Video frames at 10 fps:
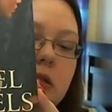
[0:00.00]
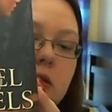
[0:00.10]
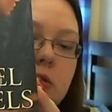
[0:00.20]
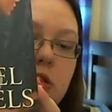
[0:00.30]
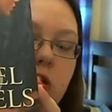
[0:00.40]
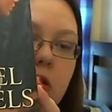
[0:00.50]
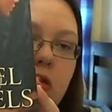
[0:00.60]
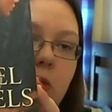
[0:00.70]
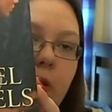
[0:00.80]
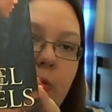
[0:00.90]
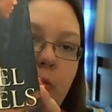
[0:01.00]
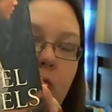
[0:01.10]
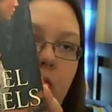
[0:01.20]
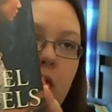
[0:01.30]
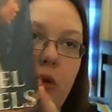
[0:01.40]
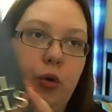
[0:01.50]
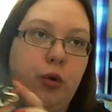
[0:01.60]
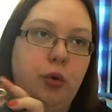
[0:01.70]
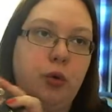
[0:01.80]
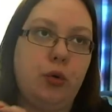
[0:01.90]
I'm just trying to remember
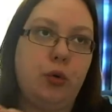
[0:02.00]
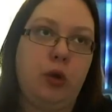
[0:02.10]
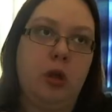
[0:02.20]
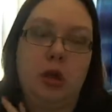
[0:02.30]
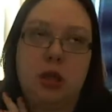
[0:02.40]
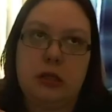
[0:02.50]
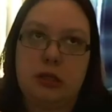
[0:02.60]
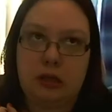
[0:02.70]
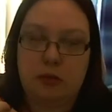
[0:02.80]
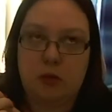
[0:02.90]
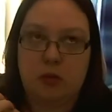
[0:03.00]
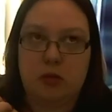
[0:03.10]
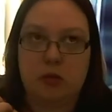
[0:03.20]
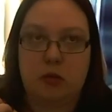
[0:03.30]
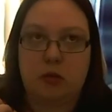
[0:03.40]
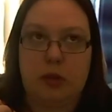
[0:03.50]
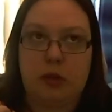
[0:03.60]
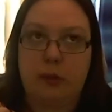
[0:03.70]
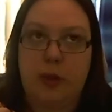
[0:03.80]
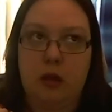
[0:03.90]
who said some good
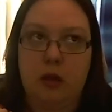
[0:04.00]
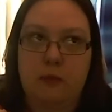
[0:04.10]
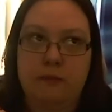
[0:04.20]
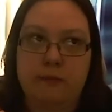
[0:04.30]
things about it.